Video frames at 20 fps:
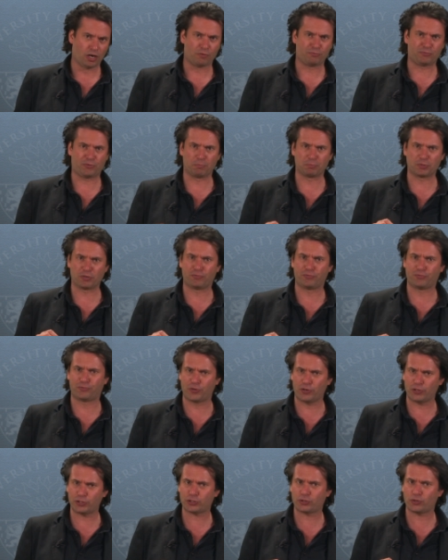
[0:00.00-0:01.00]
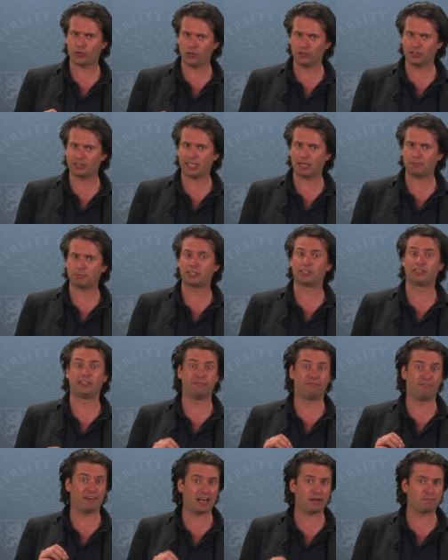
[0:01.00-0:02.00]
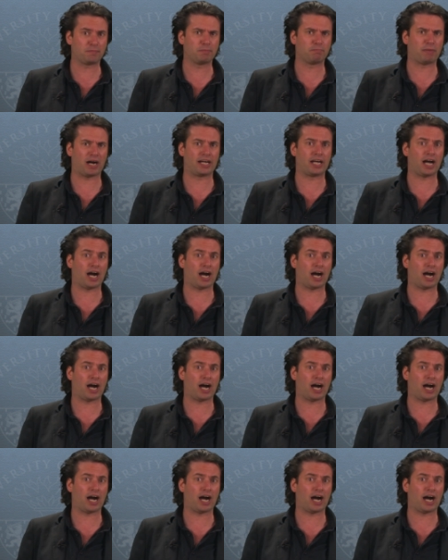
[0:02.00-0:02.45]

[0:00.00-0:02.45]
From the first concept developed by